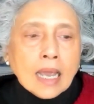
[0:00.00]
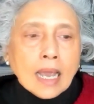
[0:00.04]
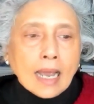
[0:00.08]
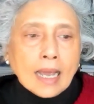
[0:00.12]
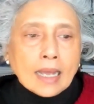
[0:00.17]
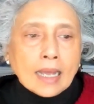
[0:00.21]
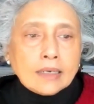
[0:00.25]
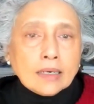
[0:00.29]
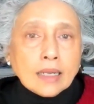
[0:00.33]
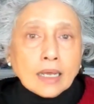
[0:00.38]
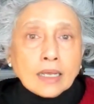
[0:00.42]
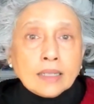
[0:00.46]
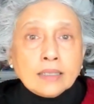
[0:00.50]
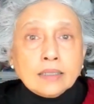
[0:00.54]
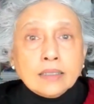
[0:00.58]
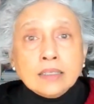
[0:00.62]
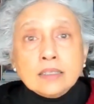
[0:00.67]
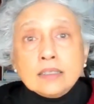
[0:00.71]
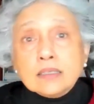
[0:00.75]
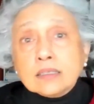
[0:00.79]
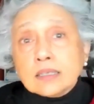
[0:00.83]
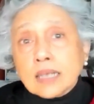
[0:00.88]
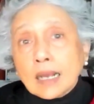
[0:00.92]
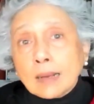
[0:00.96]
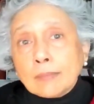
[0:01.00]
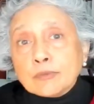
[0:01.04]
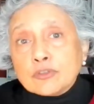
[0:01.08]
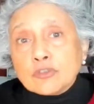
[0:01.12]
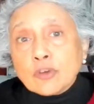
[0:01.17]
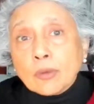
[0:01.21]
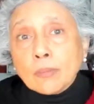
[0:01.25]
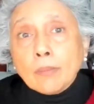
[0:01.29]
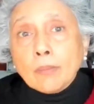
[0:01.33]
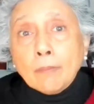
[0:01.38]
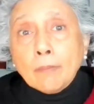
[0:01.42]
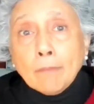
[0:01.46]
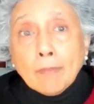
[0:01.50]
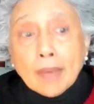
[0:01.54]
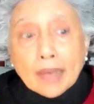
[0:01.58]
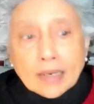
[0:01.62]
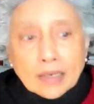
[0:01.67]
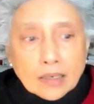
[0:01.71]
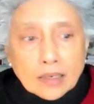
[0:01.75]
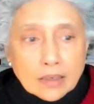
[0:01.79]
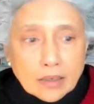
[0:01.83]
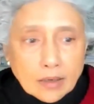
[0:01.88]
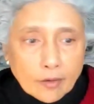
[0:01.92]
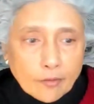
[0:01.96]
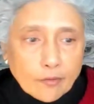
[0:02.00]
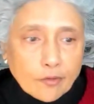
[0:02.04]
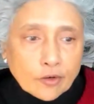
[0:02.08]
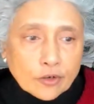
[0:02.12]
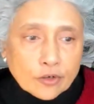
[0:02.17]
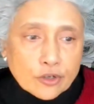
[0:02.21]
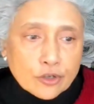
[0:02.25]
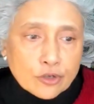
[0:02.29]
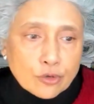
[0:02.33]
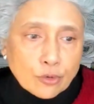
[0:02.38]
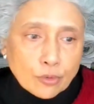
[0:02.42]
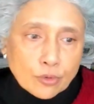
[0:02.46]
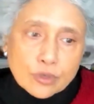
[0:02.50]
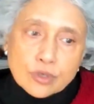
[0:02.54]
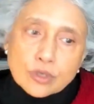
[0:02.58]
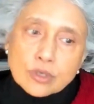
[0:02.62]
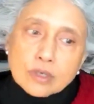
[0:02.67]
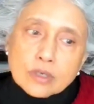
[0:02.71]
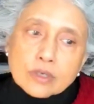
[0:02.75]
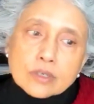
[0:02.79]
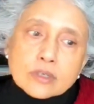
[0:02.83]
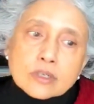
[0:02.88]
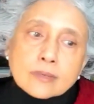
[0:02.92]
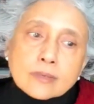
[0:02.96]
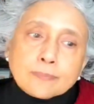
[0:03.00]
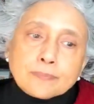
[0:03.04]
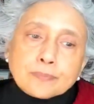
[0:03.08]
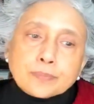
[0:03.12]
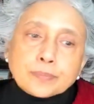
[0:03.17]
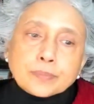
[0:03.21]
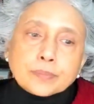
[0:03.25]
And this comes from many different sources.